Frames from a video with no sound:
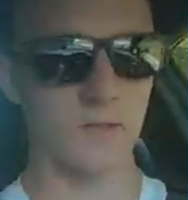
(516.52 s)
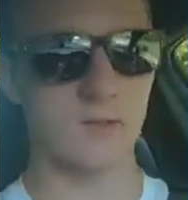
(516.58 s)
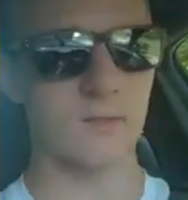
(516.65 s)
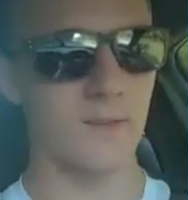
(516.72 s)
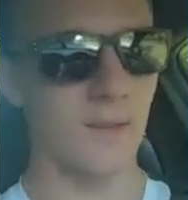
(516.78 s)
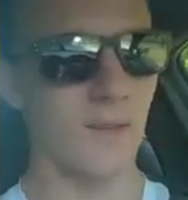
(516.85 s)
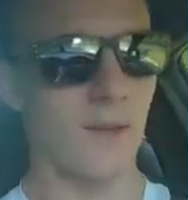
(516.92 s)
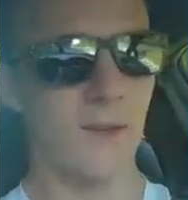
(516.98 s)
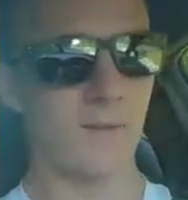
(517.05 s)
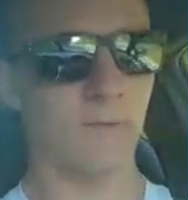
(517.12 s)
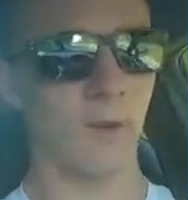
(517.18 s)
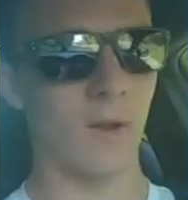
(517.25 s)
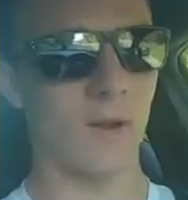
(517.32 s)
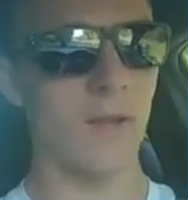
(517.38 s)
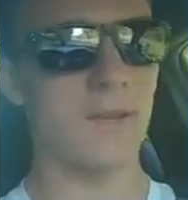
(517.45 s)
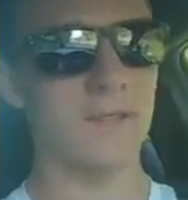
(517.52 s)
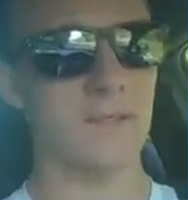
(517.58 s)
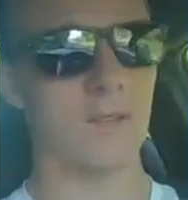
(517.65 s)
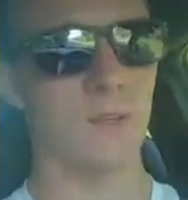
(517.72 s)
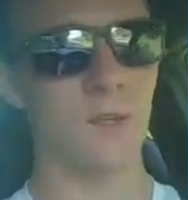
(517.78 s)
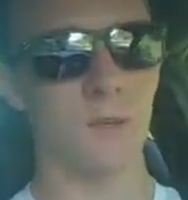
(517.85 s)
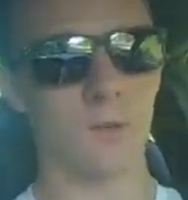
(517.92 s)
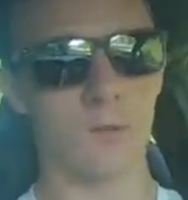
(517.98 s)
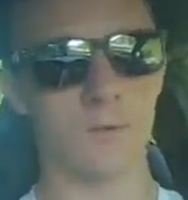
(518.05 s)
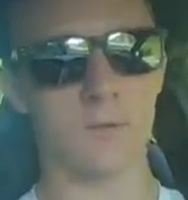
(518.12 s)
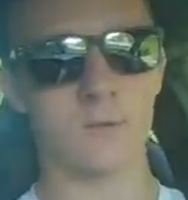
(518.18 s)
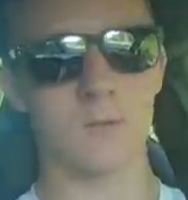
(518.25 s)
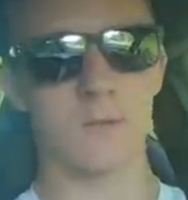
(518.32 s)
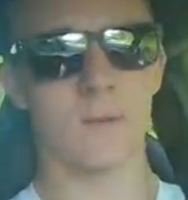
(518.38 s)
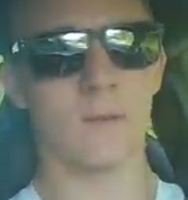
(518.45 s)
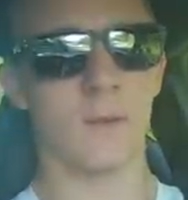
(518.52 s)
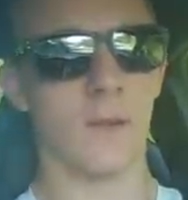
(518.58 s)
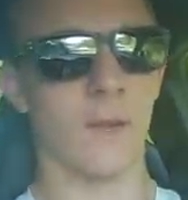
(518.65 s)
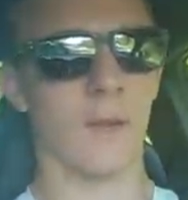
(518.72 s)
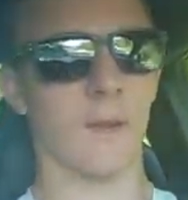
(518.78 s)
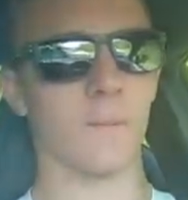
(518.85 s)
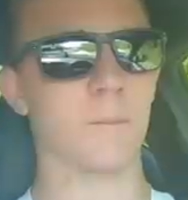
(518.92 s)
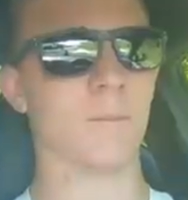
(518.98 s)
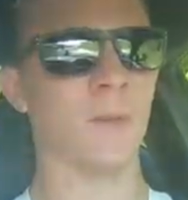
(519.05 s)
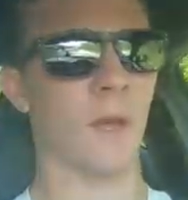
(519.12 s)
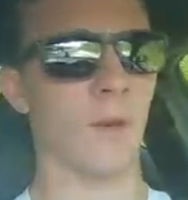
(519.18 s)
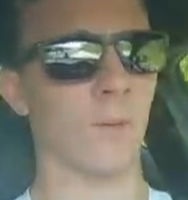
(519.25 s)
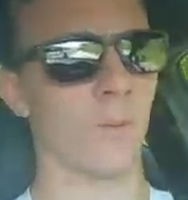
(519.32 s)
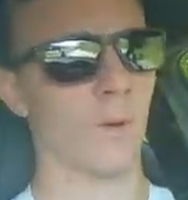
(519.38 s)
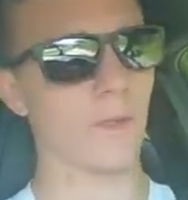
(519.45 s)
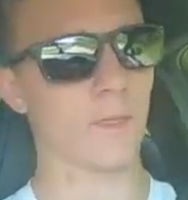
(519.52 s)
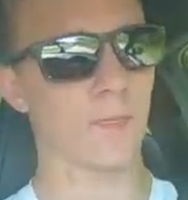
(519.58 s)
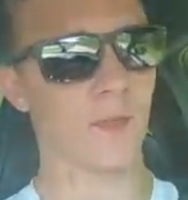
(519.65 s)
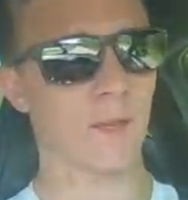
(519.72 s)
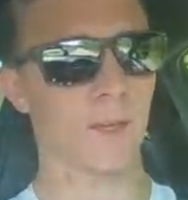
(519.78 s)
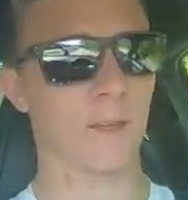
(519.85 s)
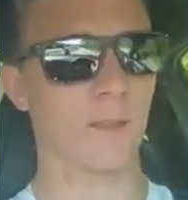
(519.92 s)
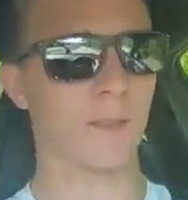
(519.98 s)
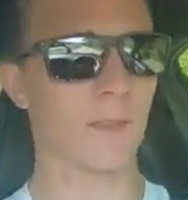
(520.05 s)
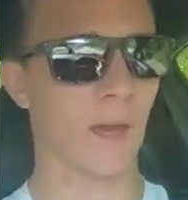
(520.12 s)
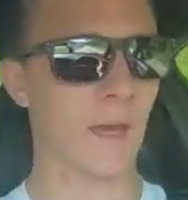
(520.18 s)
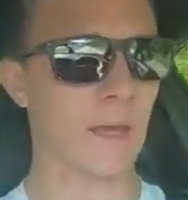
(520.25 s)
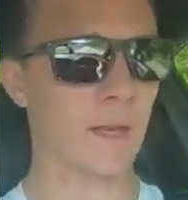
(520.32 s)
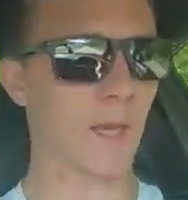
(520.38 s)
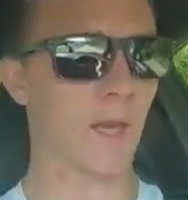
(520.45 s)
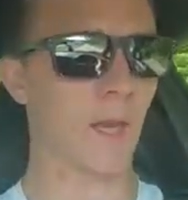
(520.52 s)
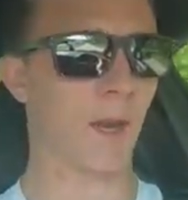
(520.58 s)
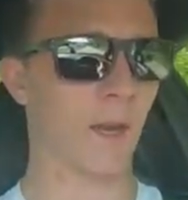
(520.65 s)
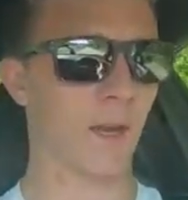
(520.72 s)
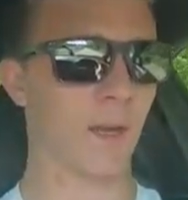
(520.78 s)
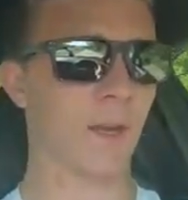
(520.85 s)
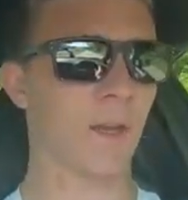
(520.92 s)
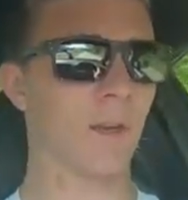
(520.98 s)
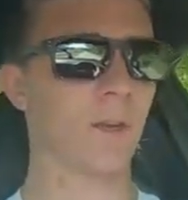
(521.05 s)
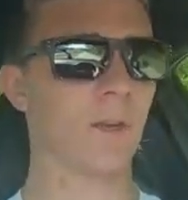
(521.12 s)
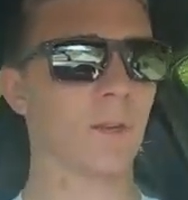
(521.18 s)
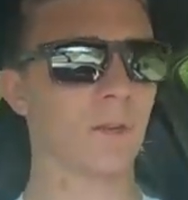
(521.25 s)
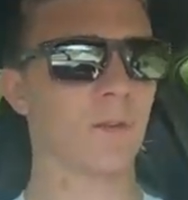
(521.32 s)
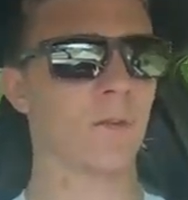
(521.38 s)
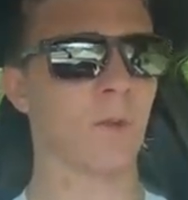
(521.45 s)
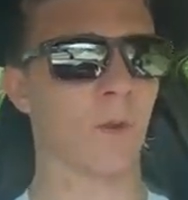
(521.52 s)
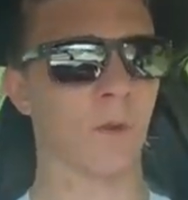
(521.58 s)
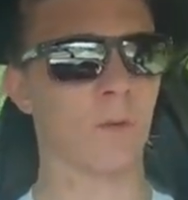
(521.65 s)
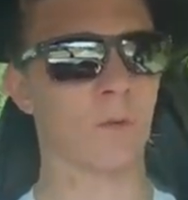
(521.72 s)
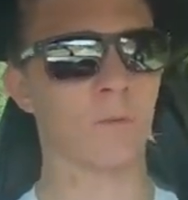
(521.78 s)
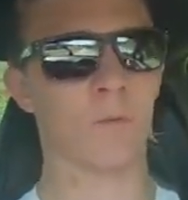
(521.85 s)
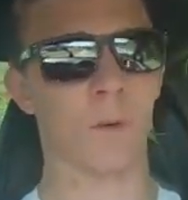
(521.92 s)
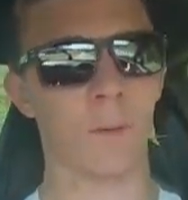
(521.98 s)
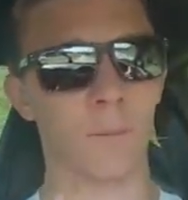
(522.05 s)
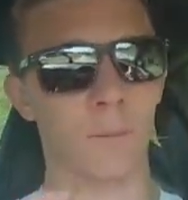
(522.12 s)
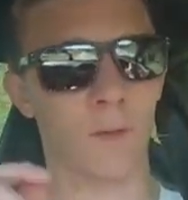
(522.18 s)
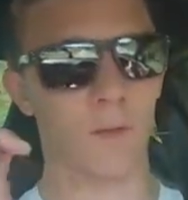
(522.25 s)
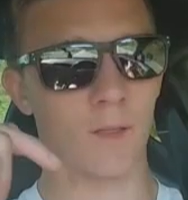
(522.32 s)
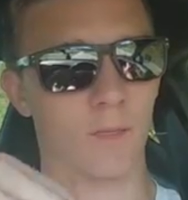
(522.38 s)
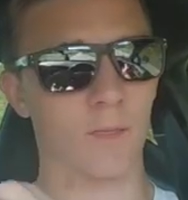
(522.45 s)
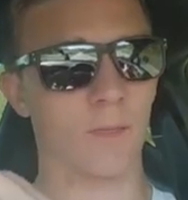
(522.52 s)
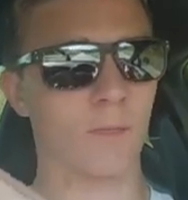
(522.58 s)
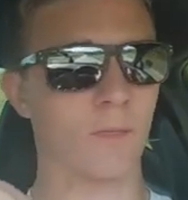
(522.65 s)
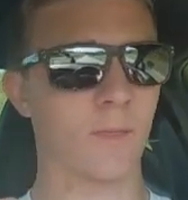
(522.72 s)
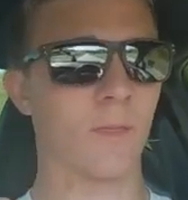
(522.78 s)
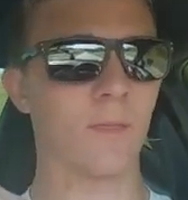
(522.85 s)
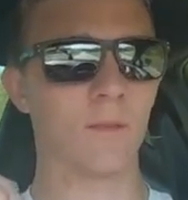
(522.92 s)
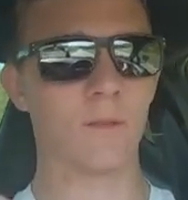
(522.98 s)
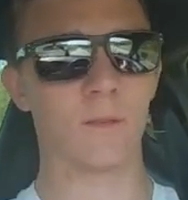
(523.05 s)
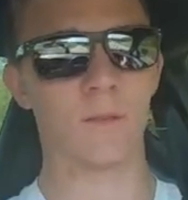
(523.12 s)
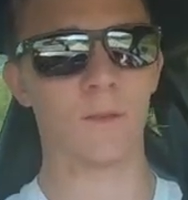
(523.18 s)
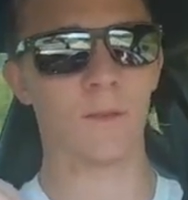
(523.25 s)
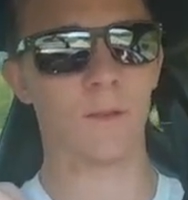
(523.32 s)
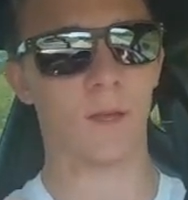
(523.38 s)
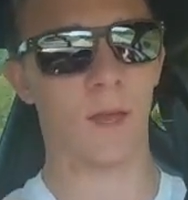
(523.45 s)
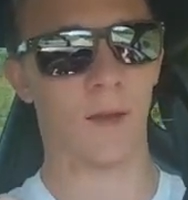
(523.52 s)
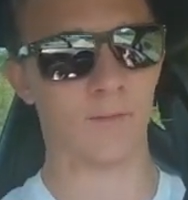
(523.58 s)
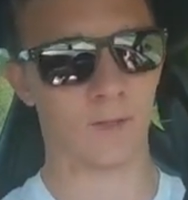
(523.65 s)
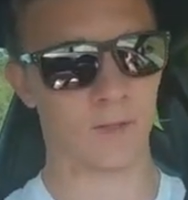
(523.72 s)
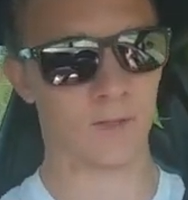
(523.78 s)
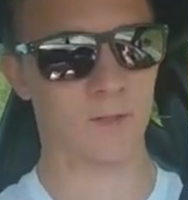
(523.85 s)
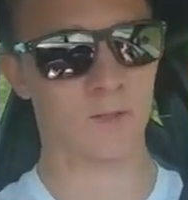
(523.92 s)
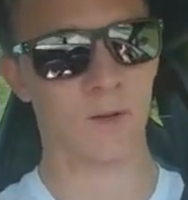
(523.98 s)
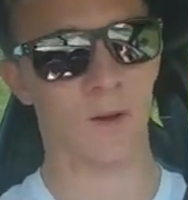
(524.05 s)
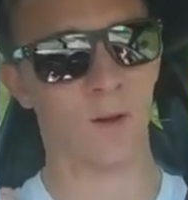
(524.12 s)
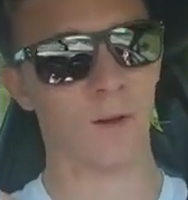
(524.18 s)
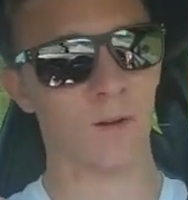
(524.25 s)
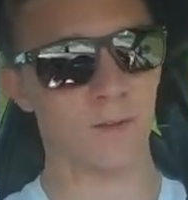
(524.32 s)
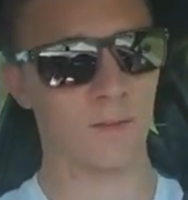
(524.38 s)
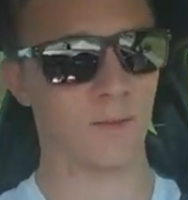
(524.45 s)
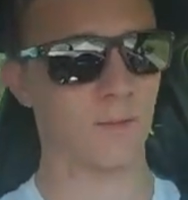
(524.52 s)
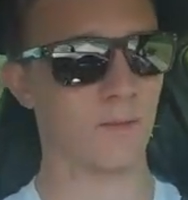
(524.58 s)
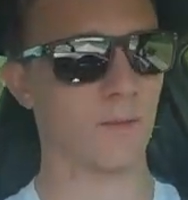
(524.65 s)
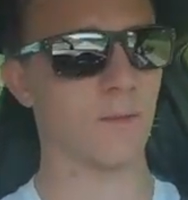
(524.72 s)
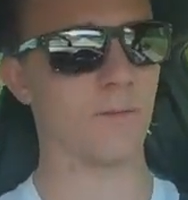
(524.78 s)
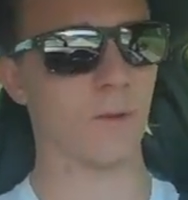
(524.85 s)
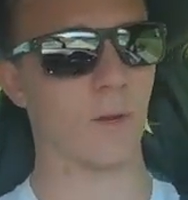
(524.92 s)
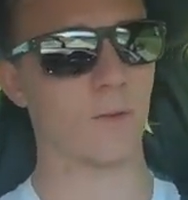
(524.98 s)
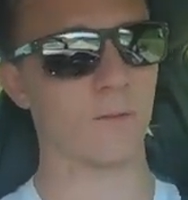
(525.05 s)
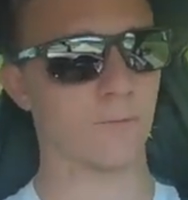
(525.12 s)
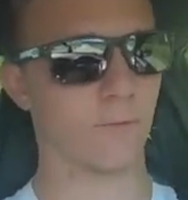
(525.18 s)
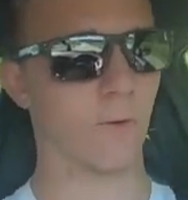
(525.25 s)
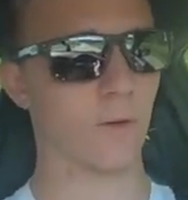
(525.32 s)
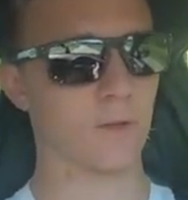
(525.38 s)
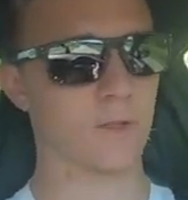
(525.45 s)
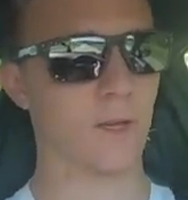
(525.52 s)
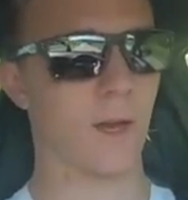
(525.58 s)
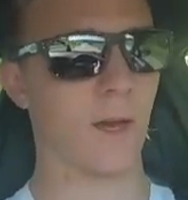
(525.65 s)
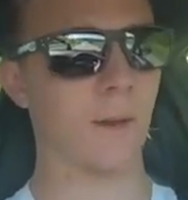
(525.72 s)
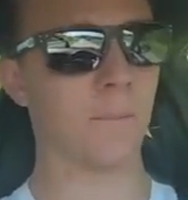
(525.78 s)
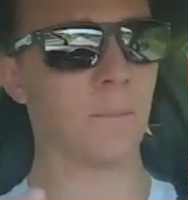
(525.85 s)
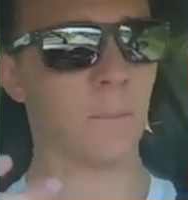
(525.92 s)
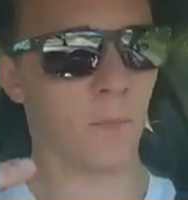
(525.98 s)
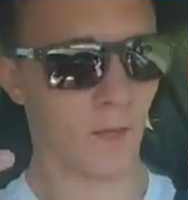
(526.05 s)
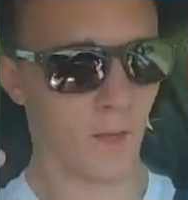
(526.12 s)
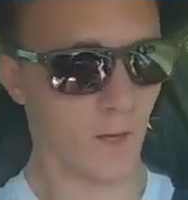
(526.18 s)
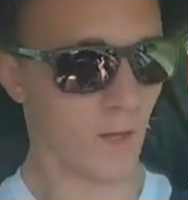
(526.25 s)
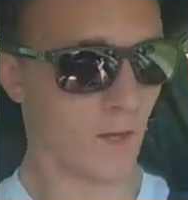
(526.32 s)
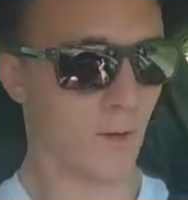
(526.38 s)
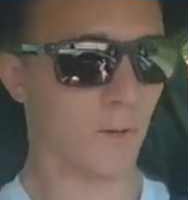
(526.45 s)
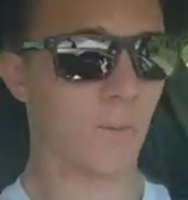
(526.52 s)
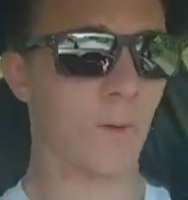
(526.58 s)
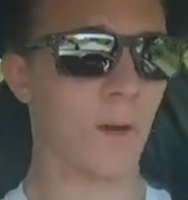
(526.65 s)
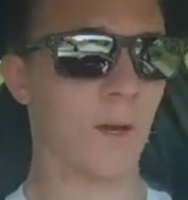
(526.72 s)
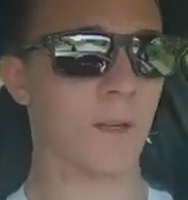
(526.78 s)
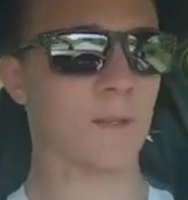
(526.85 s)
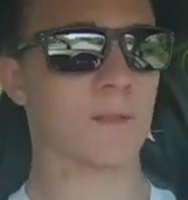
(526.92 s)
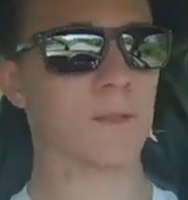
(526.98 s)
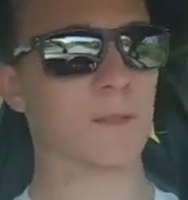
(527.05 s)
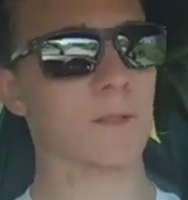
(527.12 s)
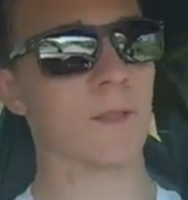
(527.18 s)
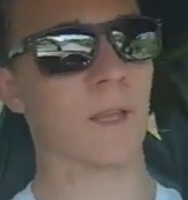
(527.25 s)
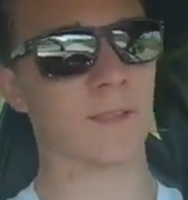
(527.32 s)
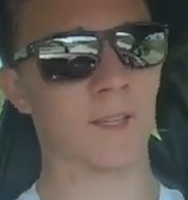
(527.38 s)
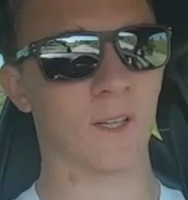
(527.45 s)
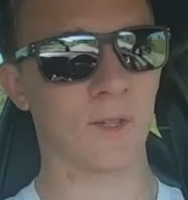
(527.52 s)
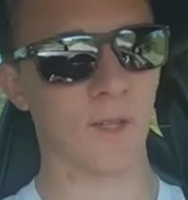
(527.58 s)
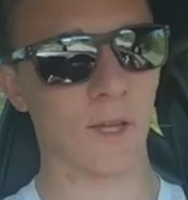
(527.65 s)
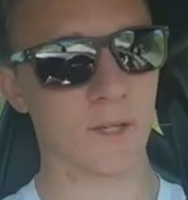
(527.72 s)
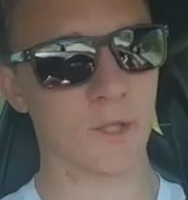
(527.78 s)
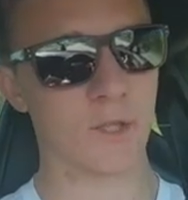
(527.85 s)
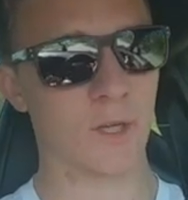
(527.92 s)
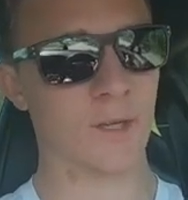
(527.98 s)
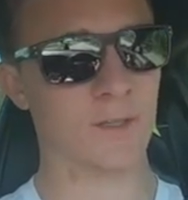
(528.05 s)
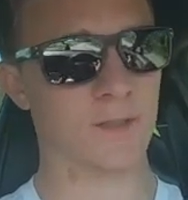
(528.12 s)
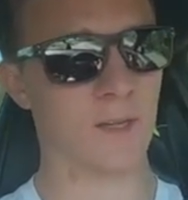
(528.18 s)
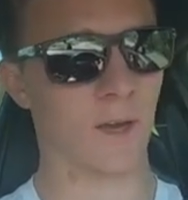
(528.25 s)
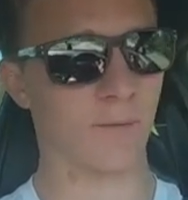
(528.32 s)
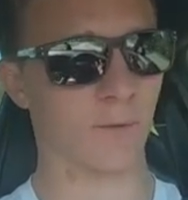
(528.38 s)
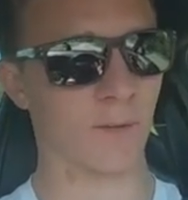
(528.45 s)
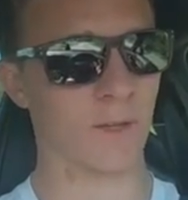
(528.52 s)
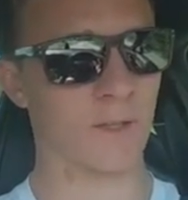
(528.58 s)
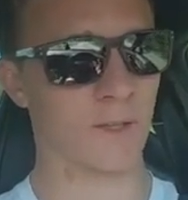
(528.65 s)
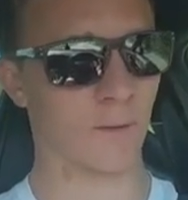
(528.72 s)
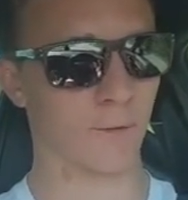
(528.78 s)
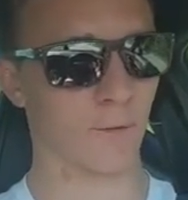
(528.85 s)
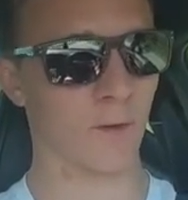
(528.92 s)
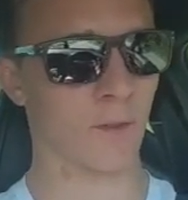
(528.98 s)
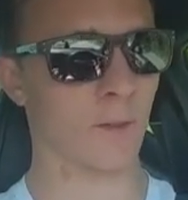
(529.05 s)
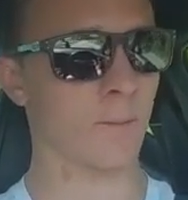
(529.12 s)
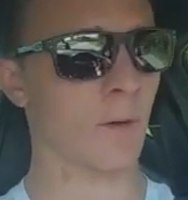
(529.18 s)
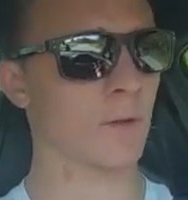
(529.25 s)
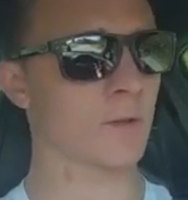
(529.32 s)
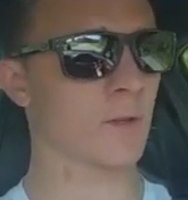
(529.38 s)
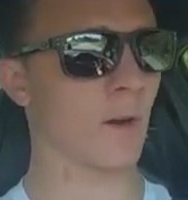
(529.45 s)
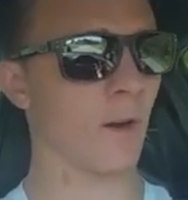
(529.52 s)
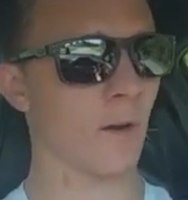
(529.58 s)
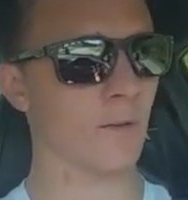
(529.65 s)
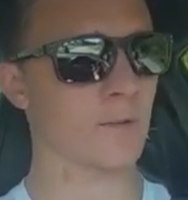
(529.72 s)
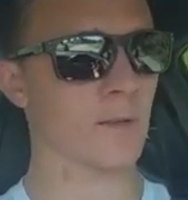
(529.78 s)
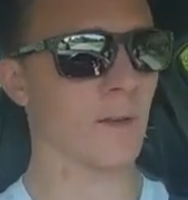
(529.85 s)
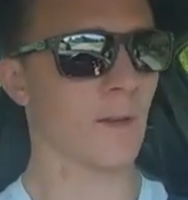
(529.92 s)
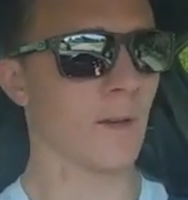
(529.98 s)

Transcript: It's very easy to use. Now, one thing that I learned from having this car the very first time was that the clutch is definitely different than most cars.